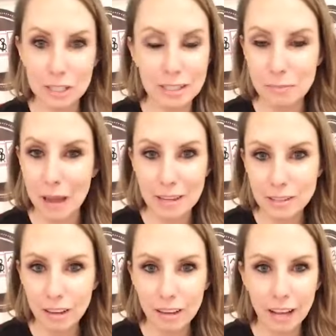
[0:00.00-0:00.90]
just
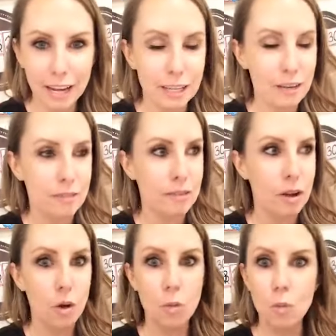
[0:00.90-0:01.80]
depends on kind of
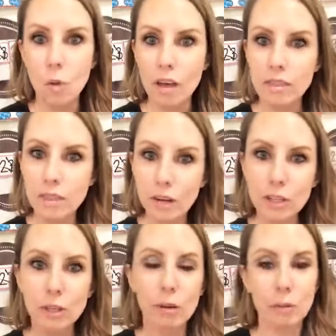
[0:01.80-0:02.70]
what
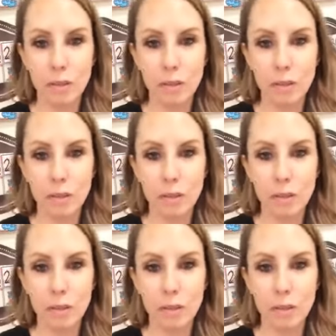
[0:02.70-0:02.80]
they're doing,